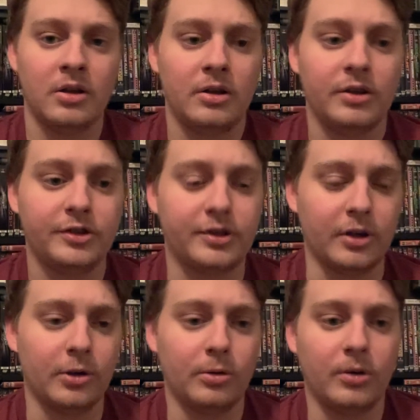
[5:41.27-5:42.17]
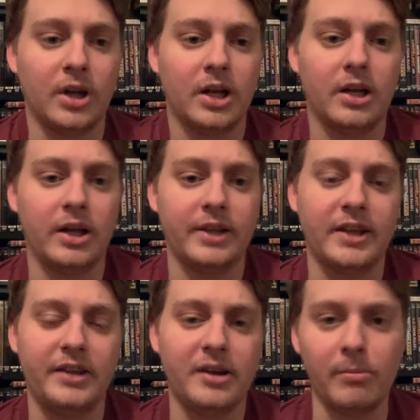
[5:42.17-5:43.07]
So, and
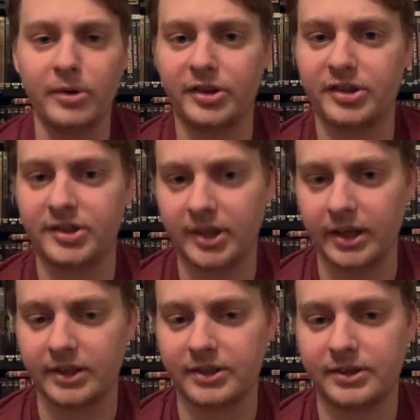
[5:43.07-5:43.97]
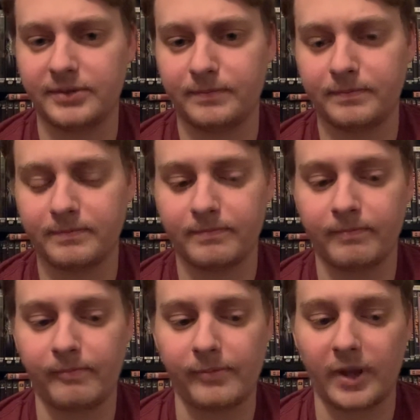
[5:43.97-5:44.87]
then number 6,
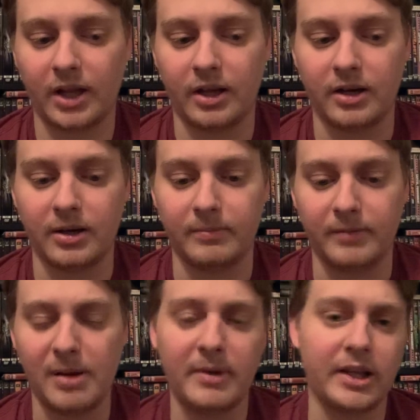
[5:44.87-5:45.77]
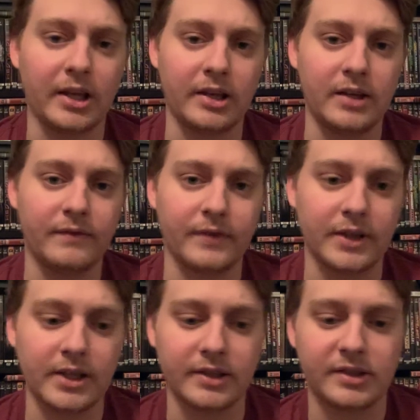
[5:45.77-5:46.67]
I might get heat for
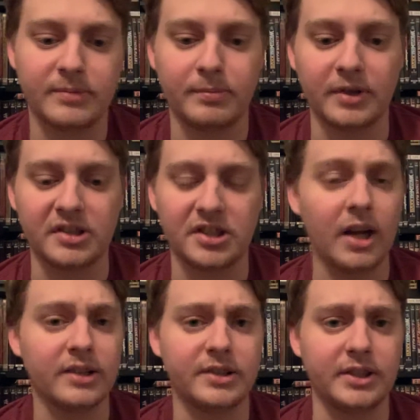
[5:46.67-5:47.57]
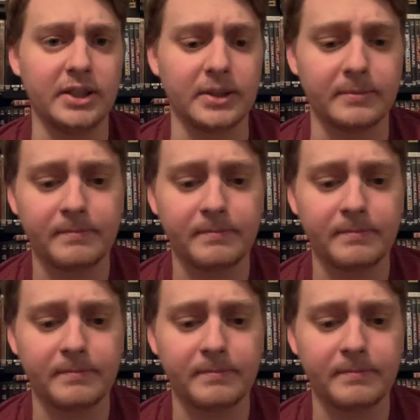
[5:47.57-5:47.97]
this, but John Cena.